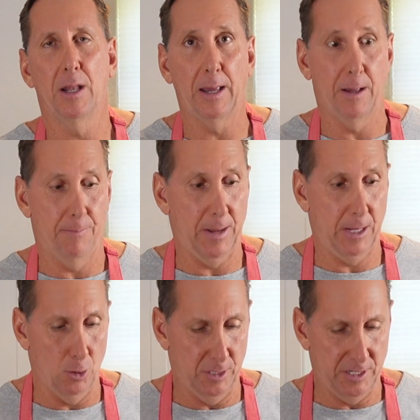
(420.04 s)
like
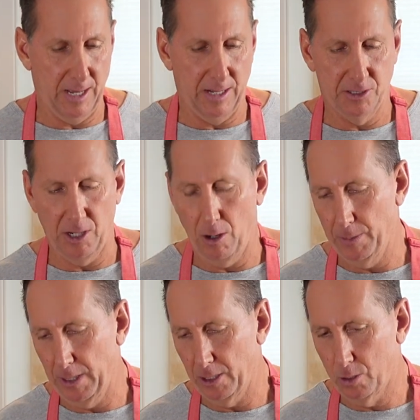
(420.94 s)
making noise again, so I'm going to
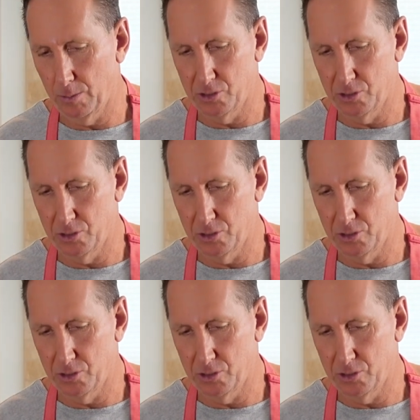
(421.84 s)
let it